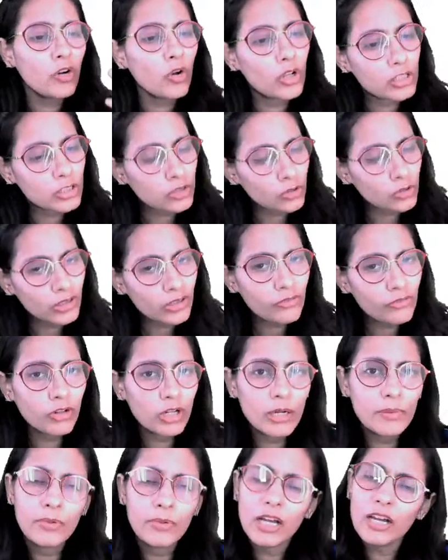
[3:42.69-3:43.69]
Also the
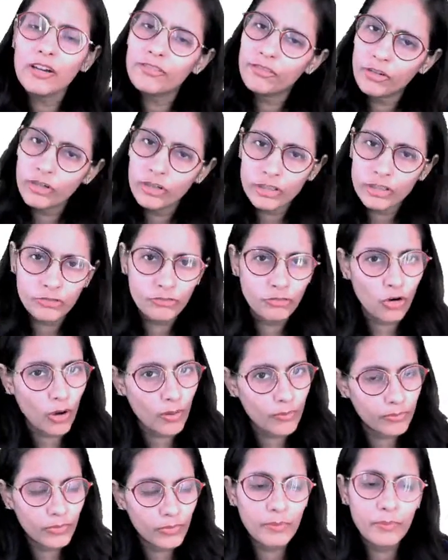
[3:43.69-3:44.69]
verb ka first
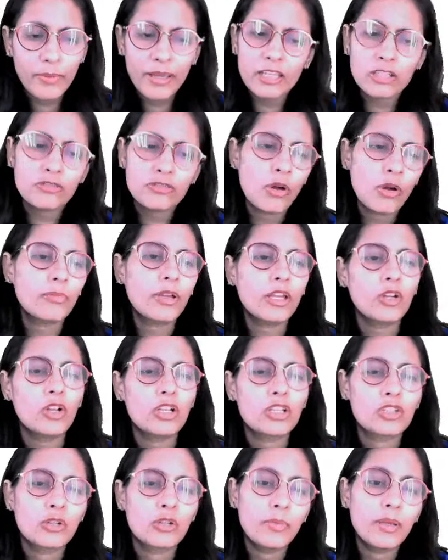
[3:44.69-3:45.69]
form, the base form can
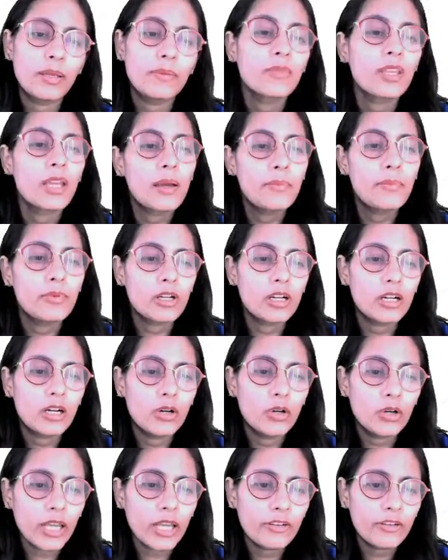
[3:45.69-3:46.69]
also be
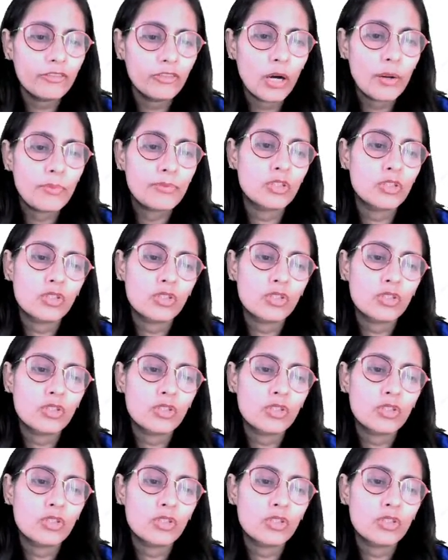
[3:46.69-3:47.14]
okay, verbs.